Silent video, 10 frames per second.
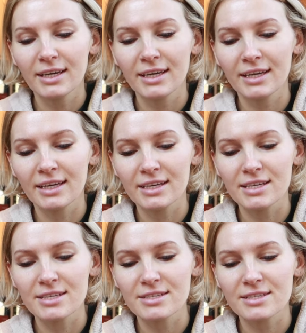
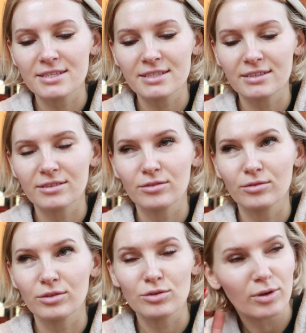is...
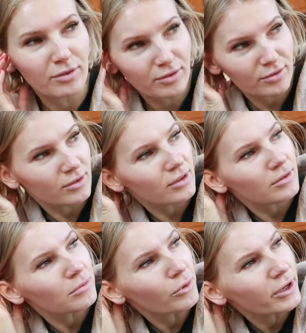or 12
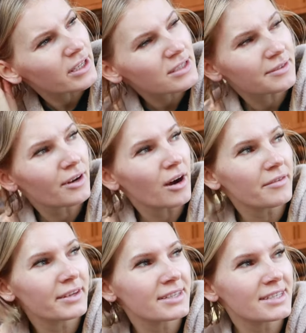mornings of
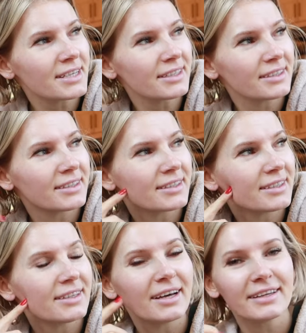coffee, is it?
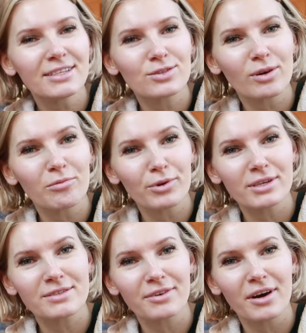I think it's 12
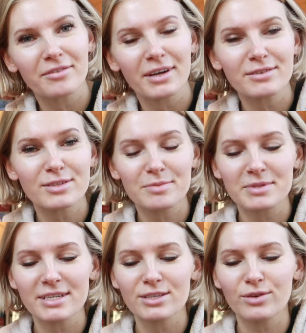mornings of coffee. I've just been
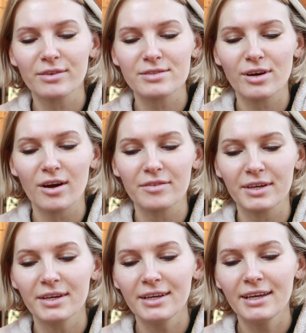saying 12 days of
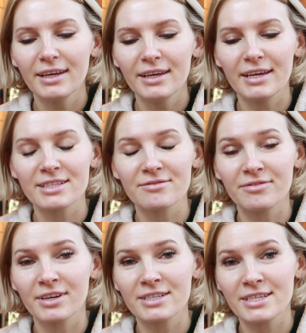coffee. It
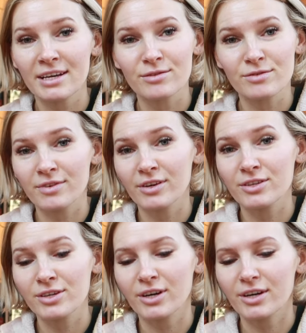said it was very
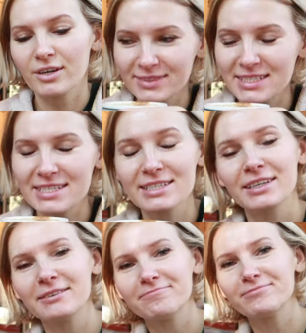dark. This is
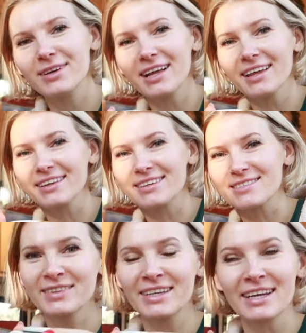good. I like
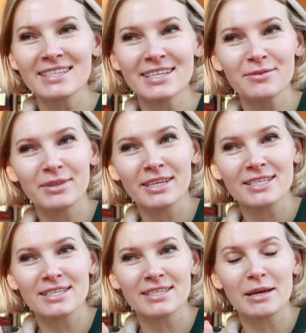this. The nice thing with
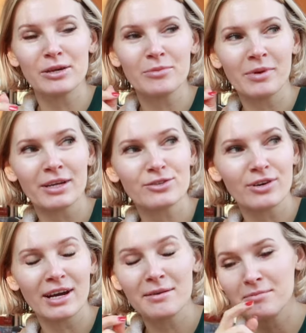this is that you might
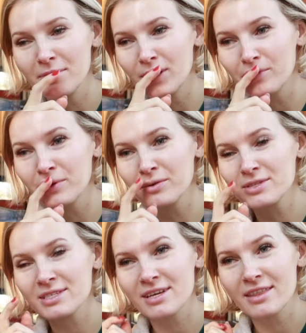try a
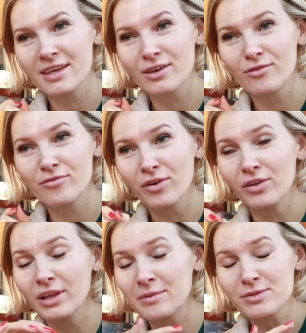roast that you
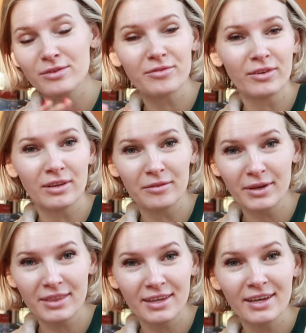absolutely fall in love with